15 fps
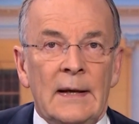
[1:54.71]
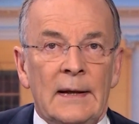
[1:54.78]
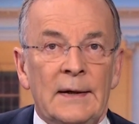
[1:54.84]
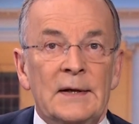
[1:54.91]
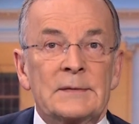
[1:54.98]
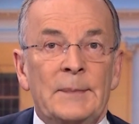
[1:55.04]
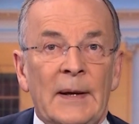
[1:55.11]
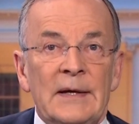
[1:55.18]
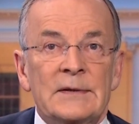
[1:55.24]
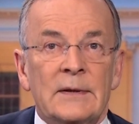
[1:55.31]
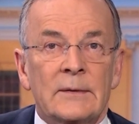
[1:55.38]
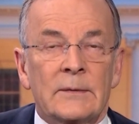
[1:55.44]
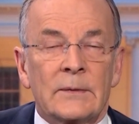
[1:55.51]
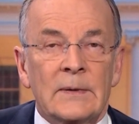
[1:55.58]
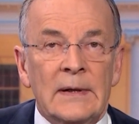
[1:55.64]
and his base
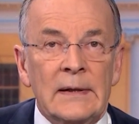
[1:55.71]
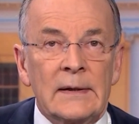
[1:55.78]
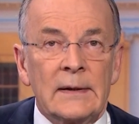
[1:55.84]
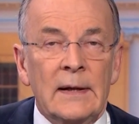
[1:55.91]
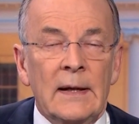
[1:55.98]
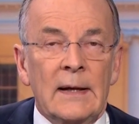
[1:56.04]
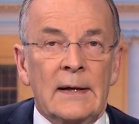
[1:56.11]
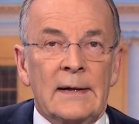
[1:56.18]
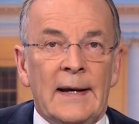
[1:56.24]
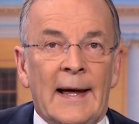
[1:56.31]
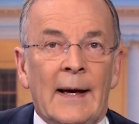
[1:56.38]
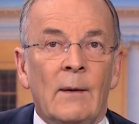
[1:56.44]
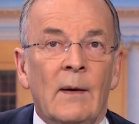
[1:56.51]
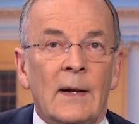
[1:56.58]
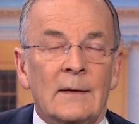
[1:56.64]
agreed.
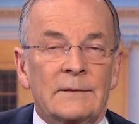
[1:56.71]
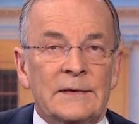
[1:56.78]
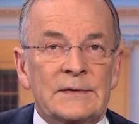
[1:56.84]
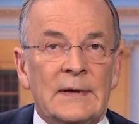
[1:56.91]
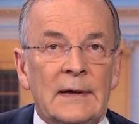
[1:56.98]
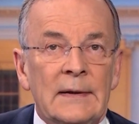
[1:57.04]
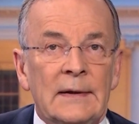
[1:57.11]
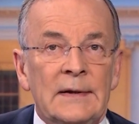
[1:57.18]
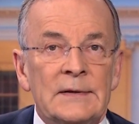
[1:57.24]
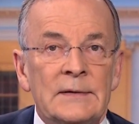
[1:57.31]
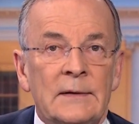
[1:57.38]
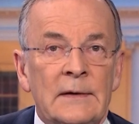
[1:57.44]
Now all of a sudden he's